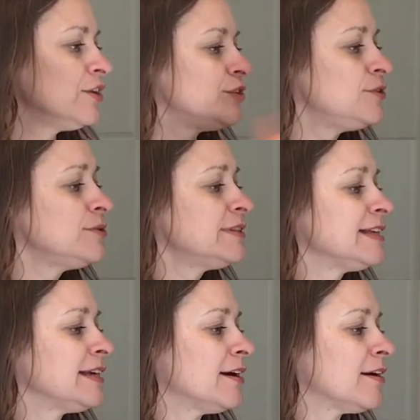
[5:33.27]

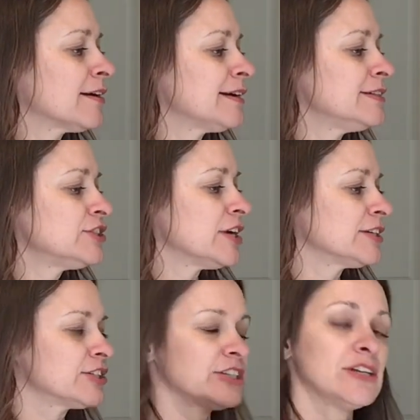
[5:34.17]
using our
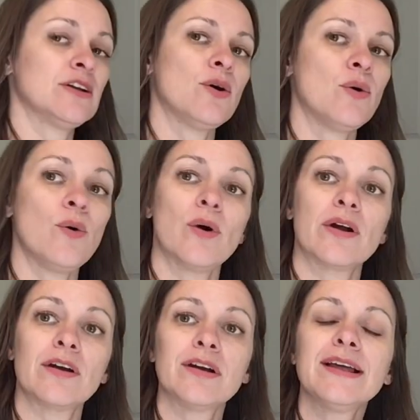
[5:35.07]
conjunction
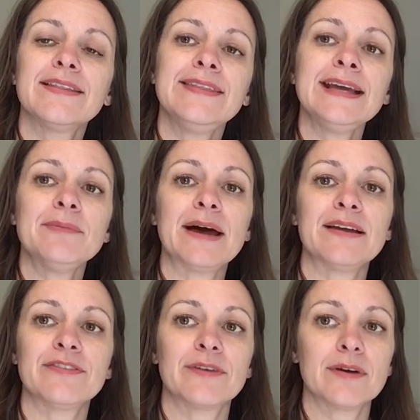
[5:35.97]
or? Think about
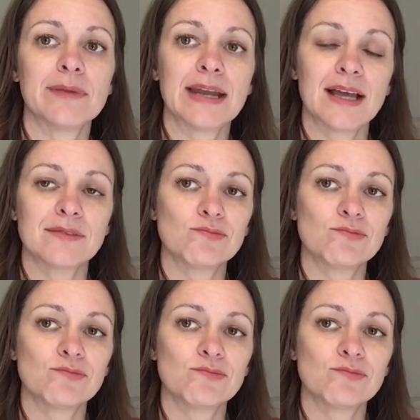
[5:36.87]
it for a minute.